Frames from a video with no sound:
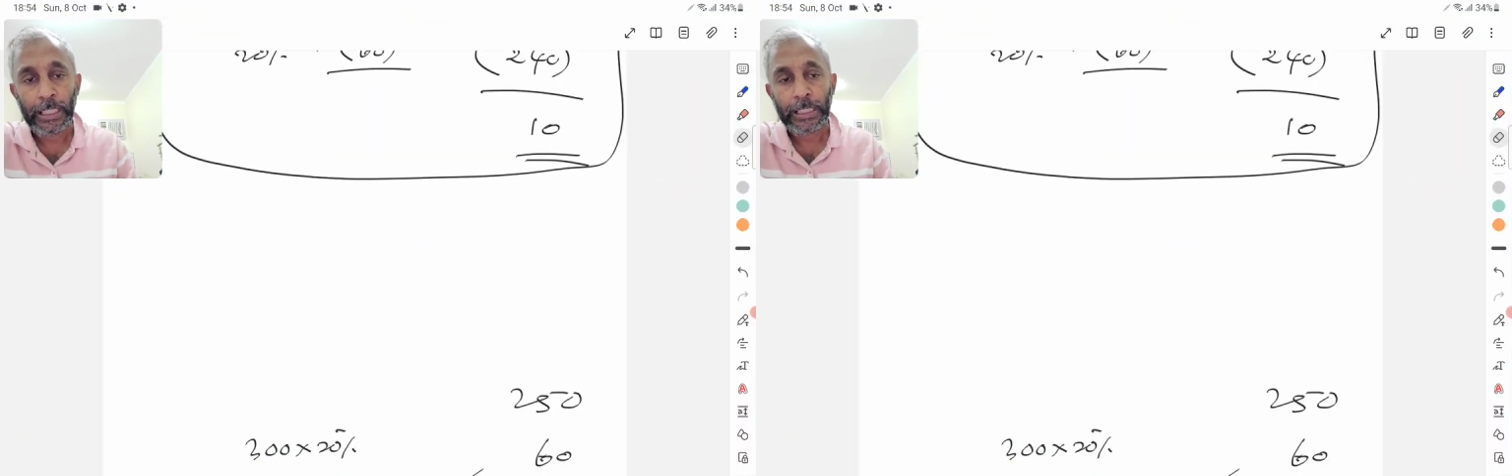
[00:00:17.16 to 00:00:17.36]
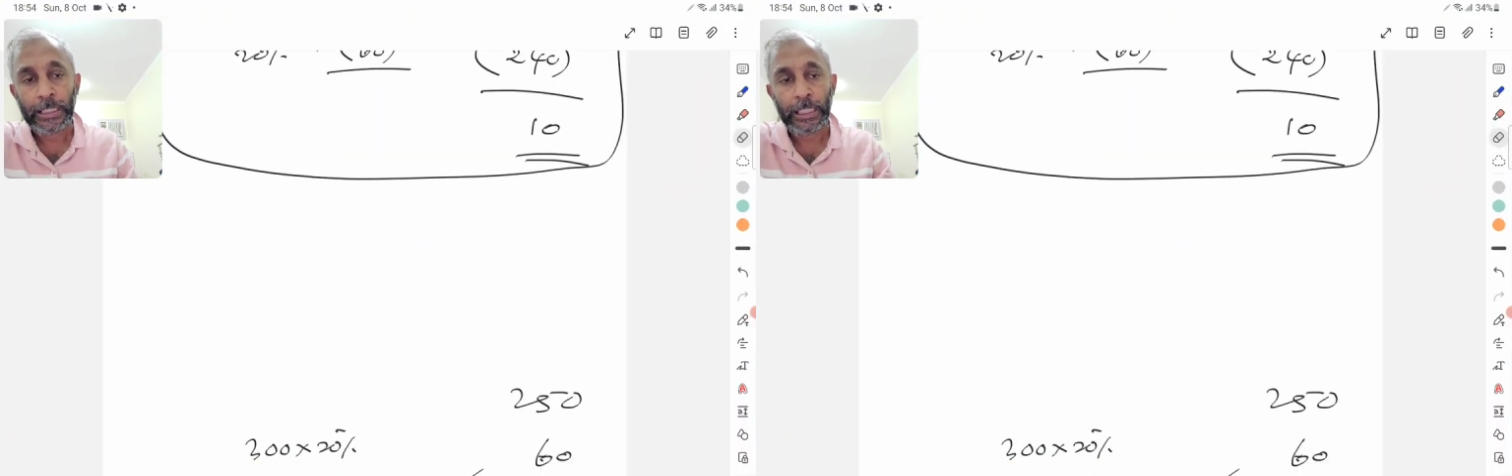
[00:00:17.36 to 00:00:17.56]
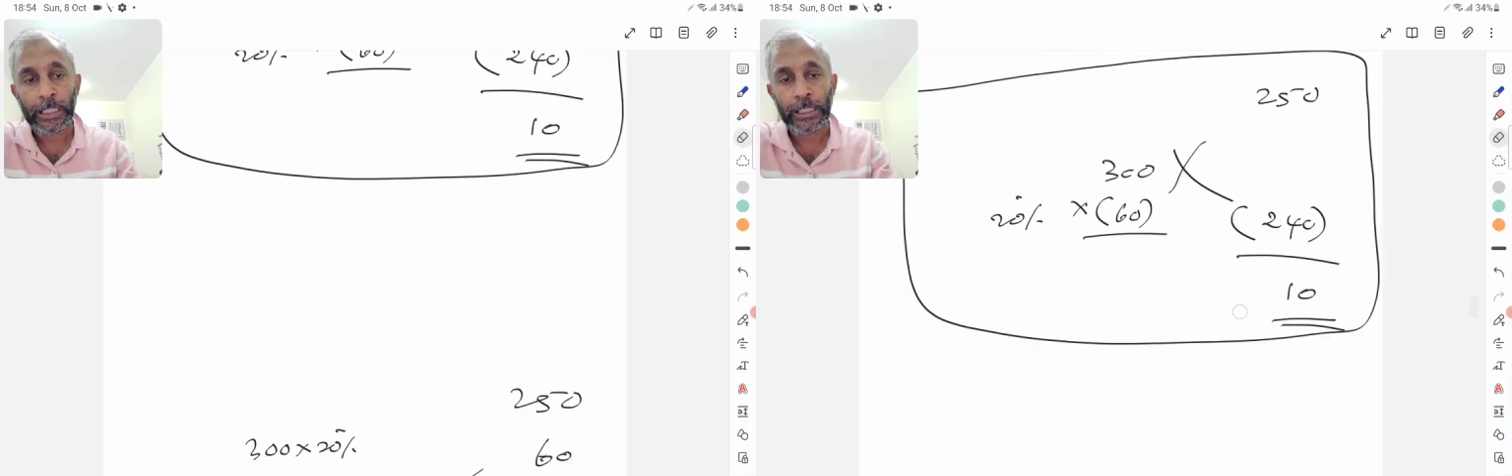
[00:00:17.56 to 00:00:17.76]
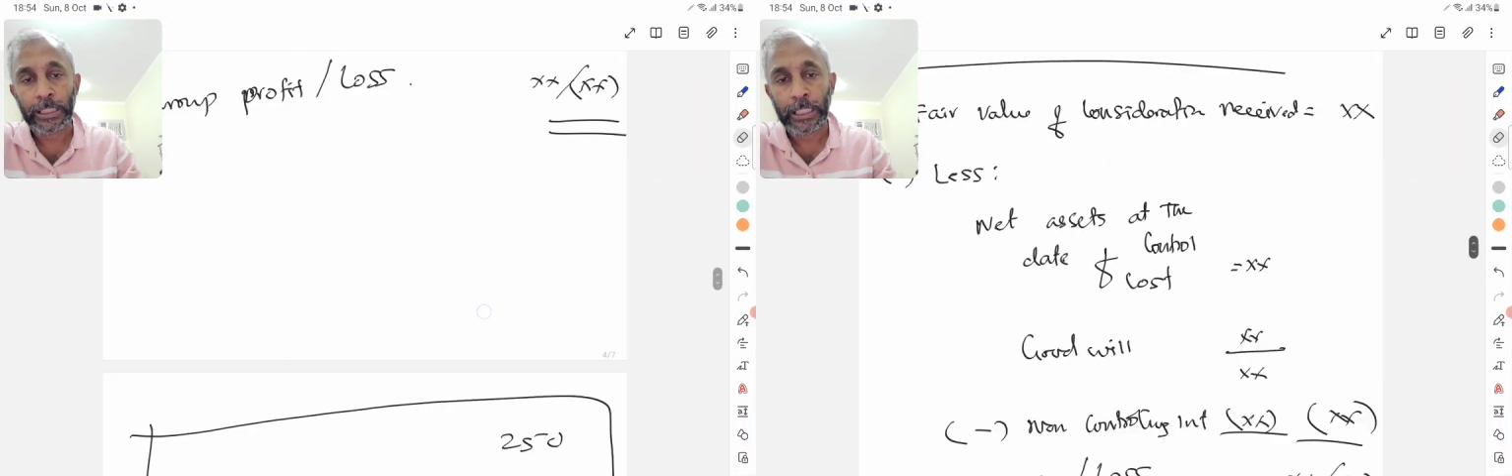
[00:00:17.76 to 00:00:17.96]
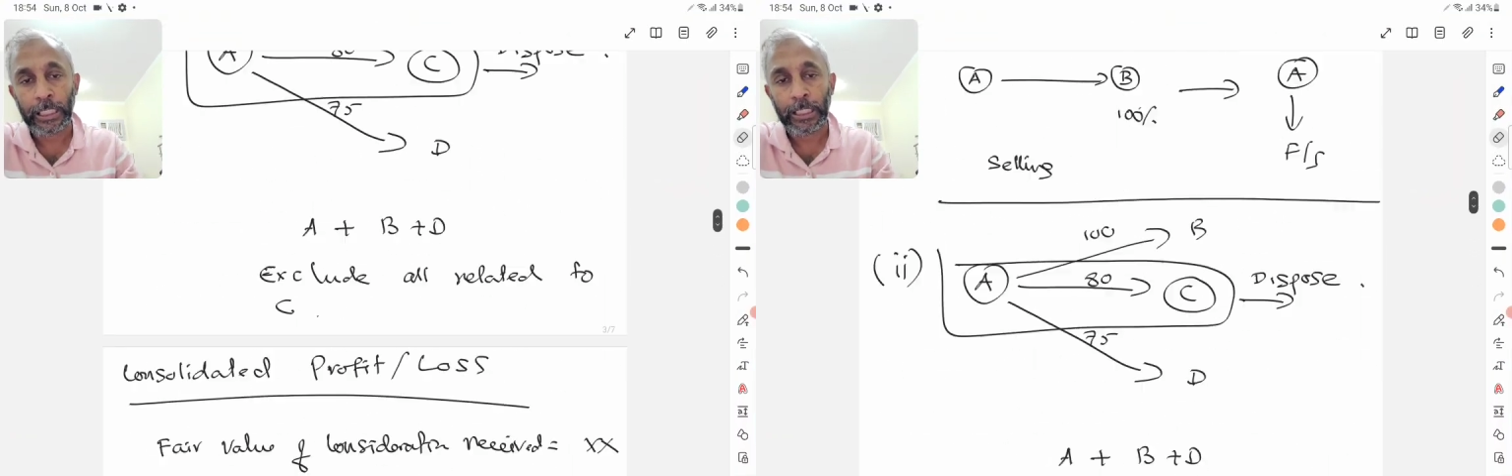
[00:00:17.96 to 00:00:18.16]
changes
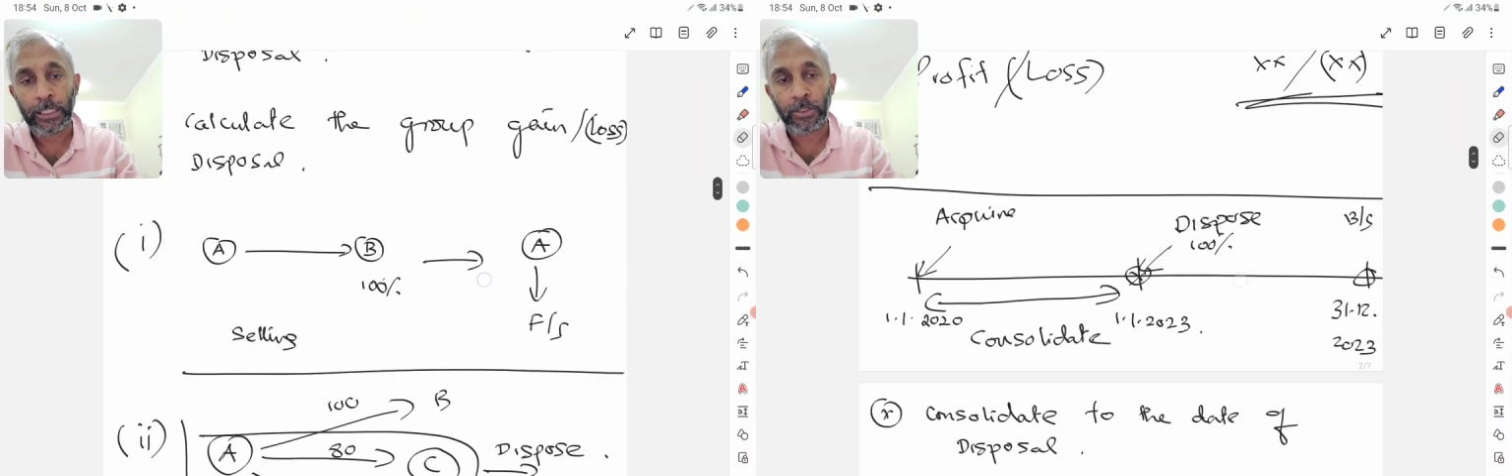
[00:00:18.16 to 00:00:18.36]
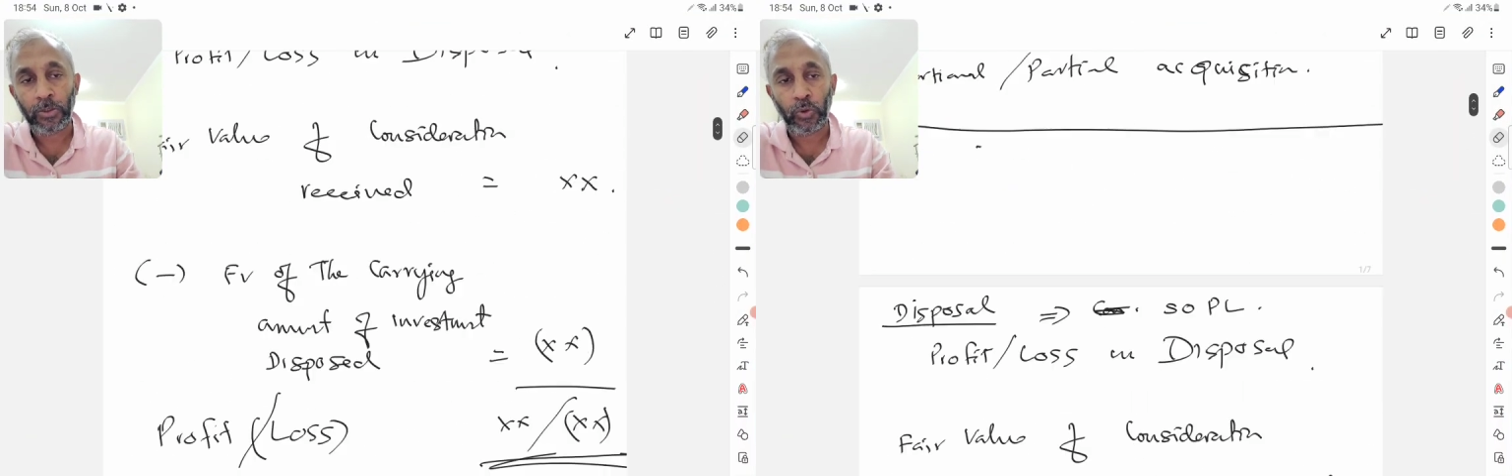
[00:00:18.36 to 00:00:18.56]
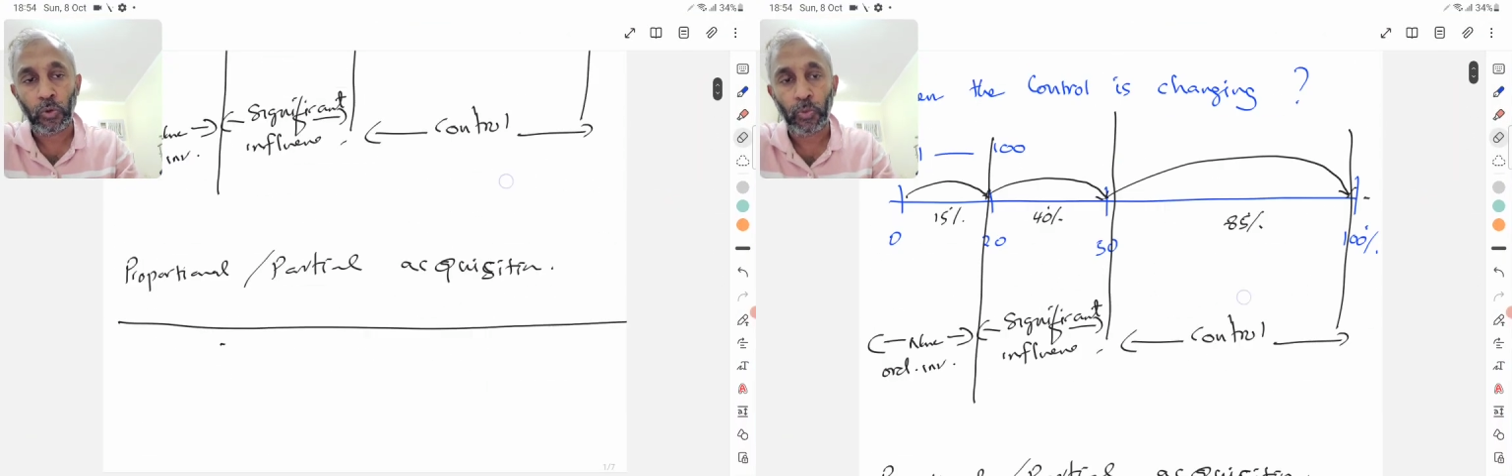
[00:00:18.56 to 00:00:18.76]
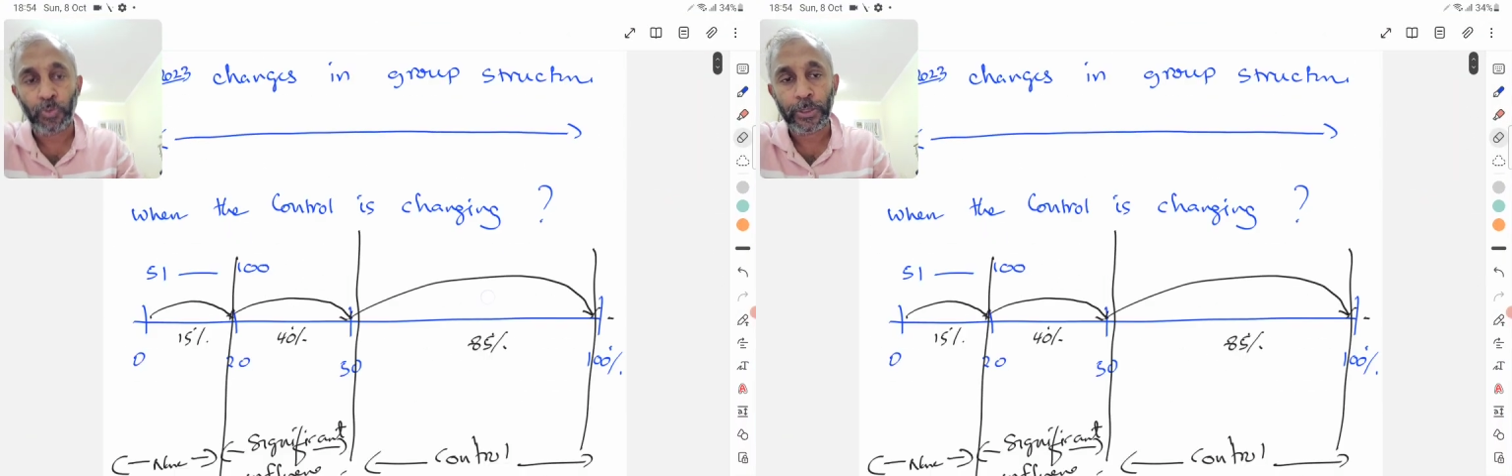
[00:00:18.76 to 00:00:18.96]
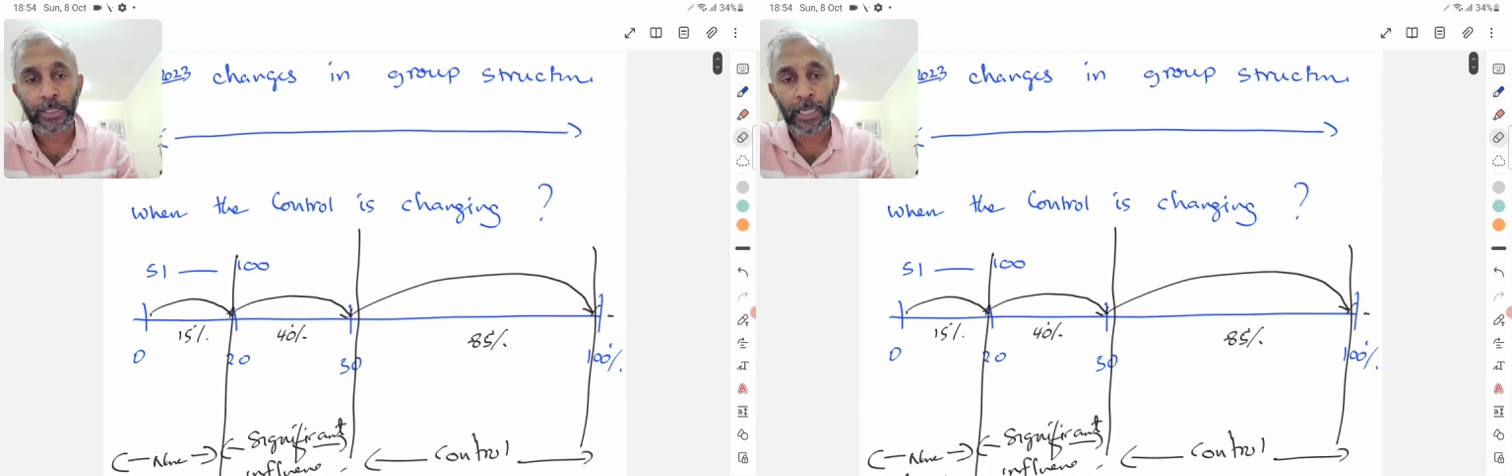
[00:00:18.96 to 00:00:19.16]
in group
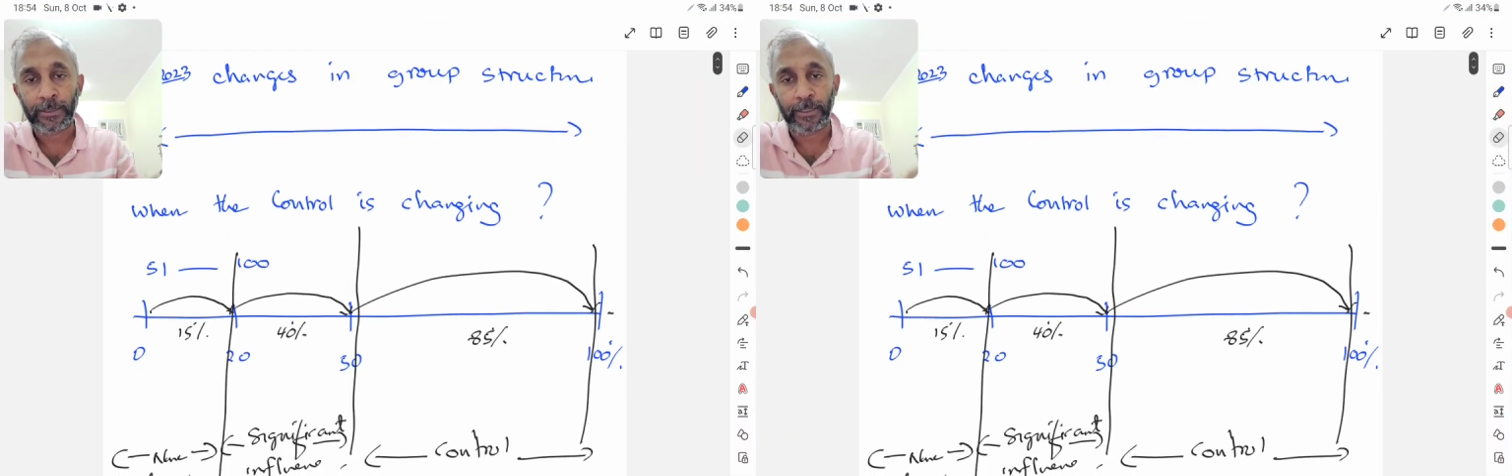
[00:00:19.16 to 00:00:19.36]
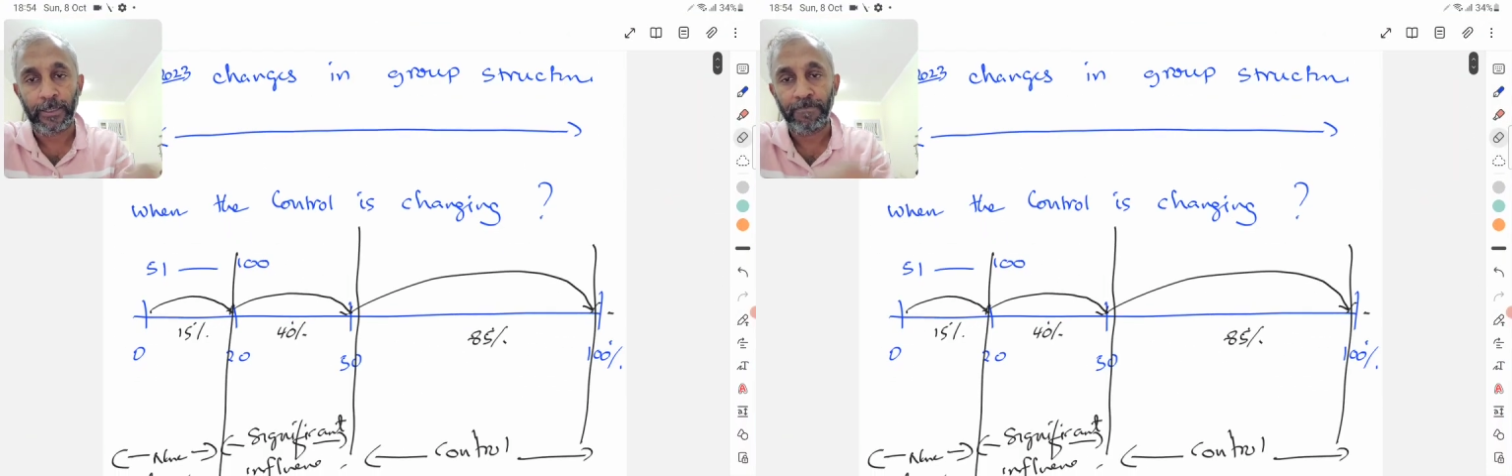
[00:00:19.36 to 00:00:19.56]
structure.